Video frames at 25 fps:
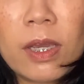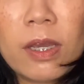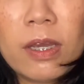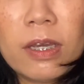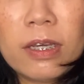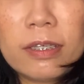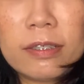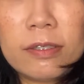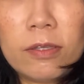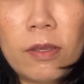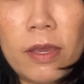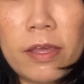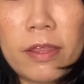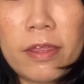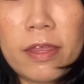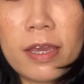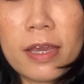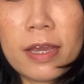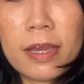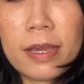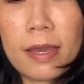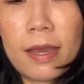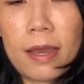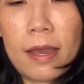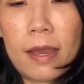So I
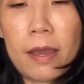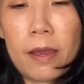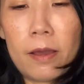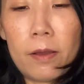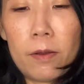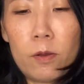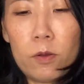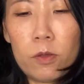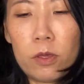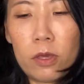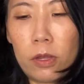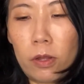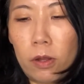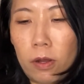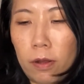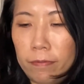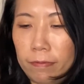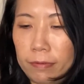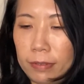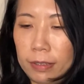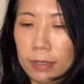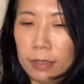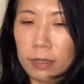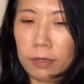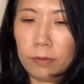think,
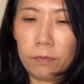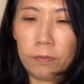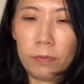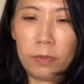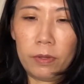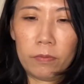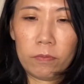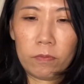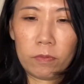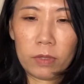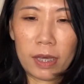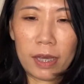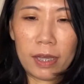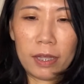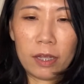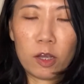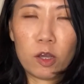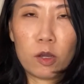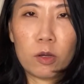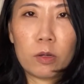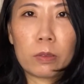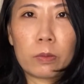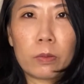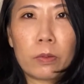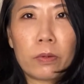obviously it kind of
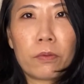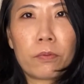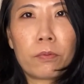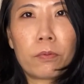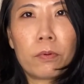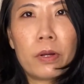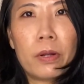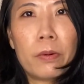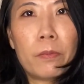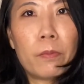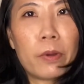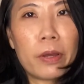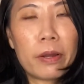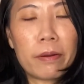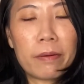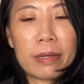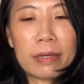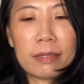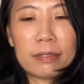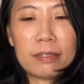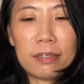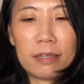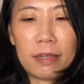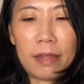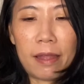goes with what I'm wearing
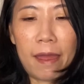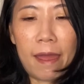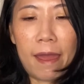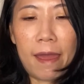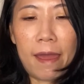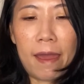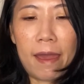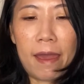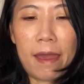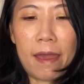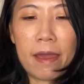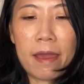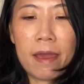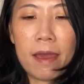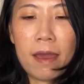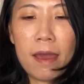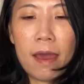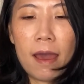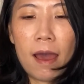today.